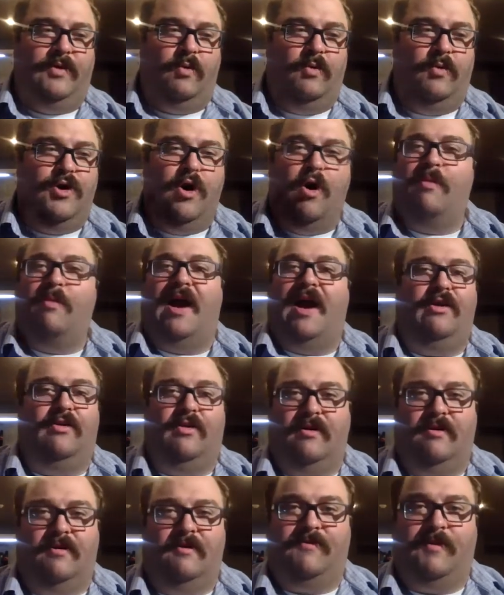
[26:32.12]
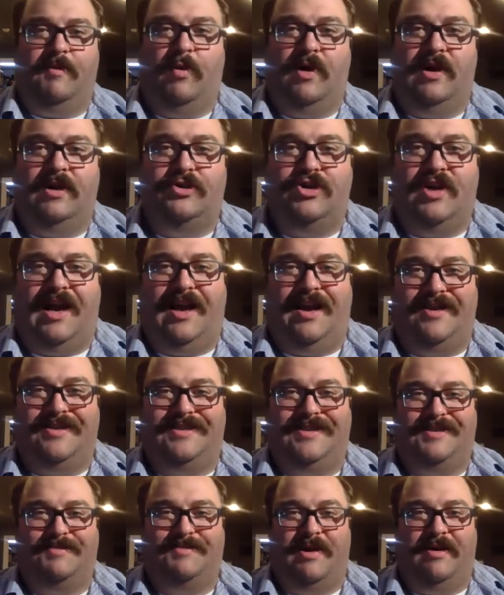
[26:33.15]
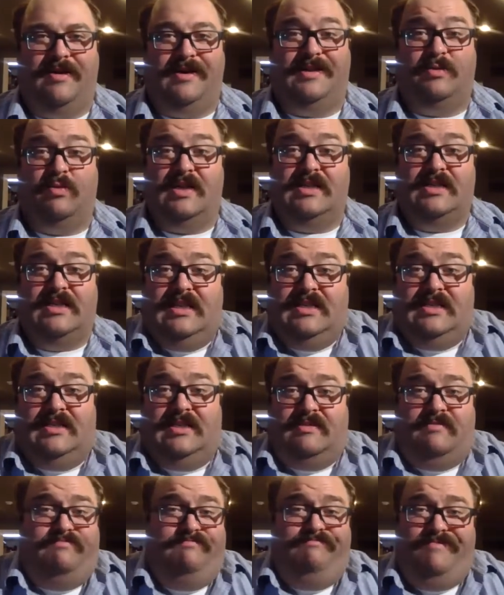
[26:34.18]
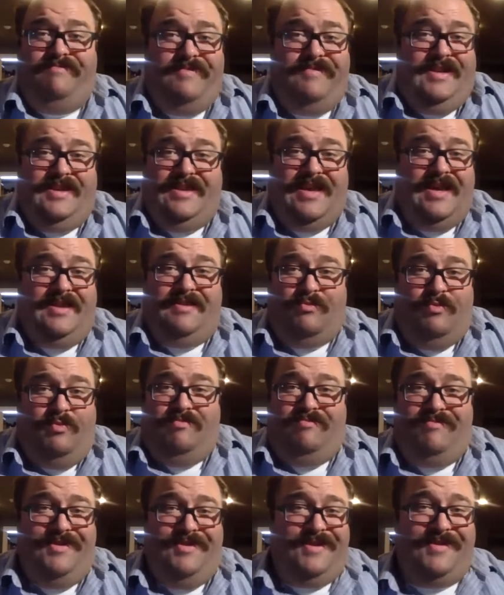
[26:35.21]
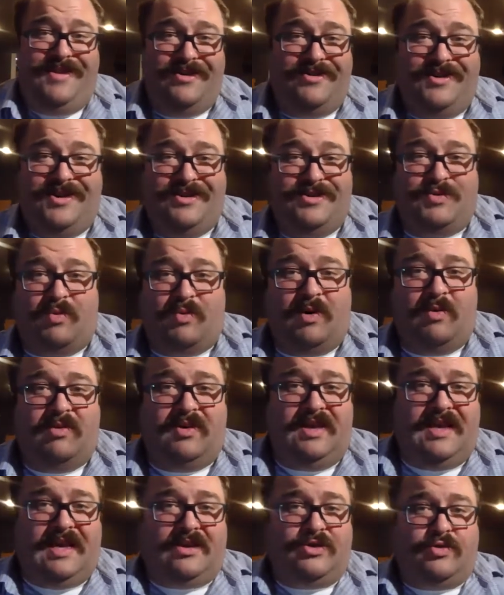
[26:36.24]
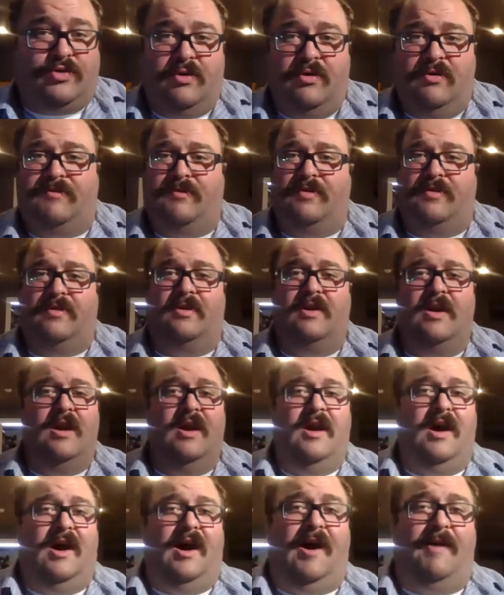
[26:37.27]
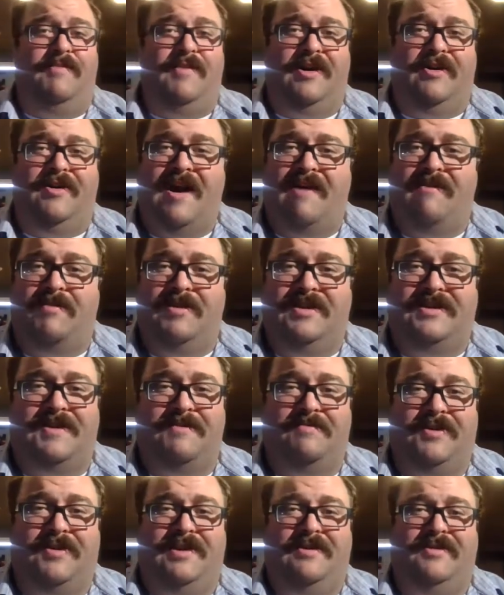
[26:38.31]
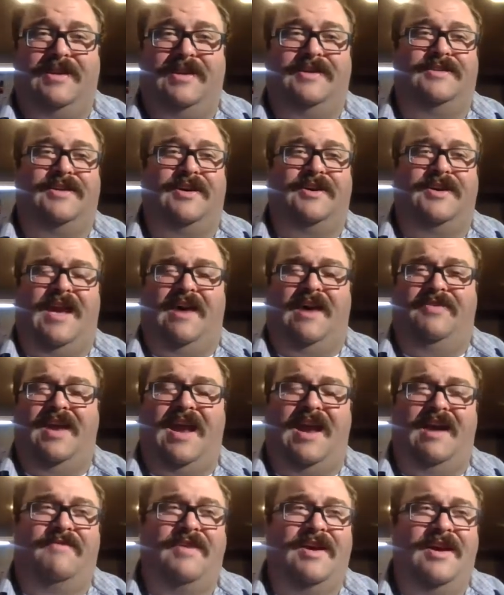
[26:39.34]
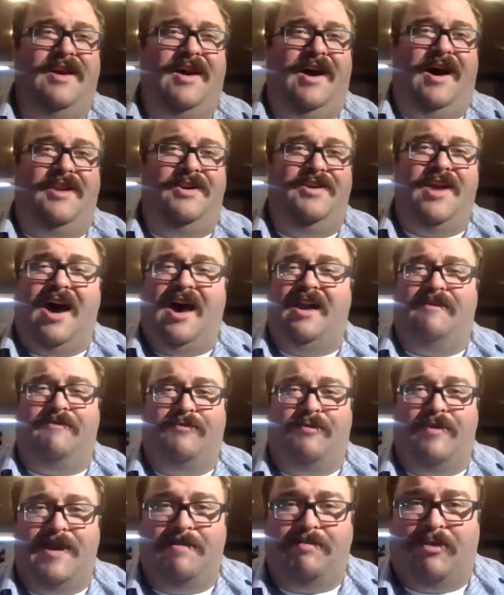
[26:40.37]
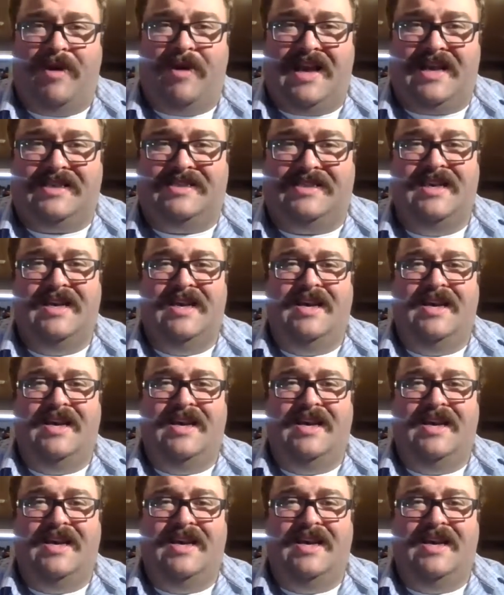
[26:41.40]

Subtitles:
nobody learned from what China's experience was because they just weren't really that truthful. Their government's completely shut down. They have not a free press.